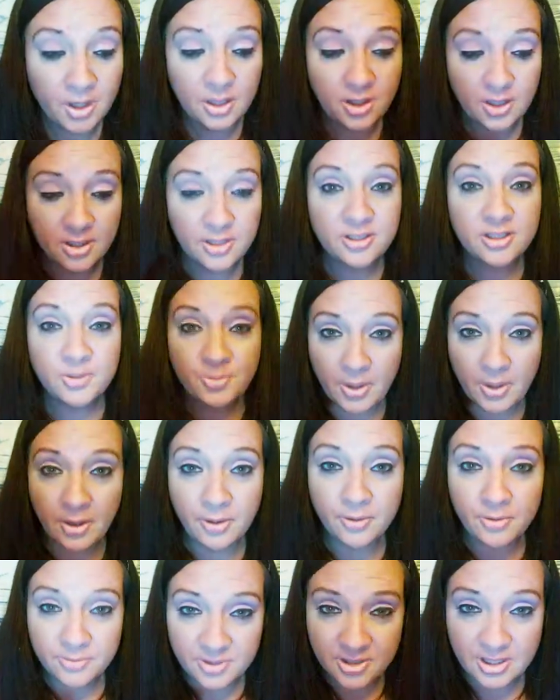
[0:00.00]
Yeah,
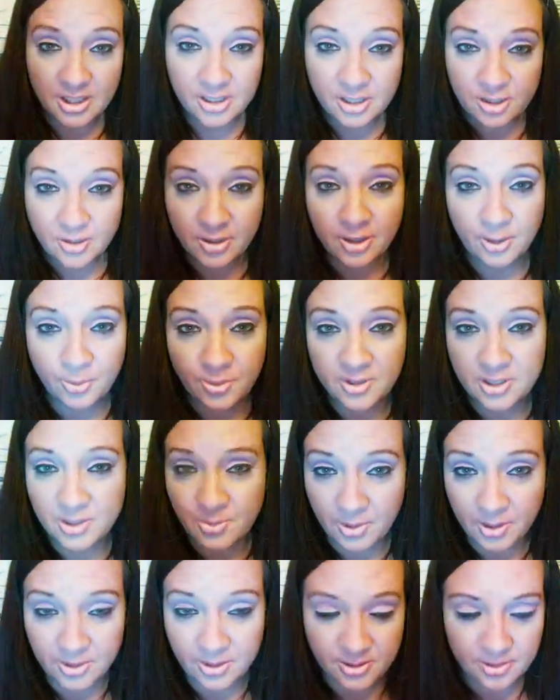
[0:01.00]
spells. They tried to put
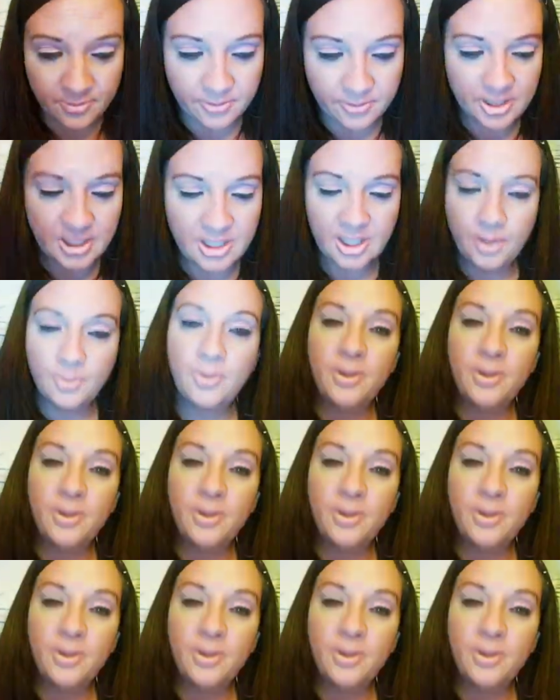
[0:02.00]
spells on the dead,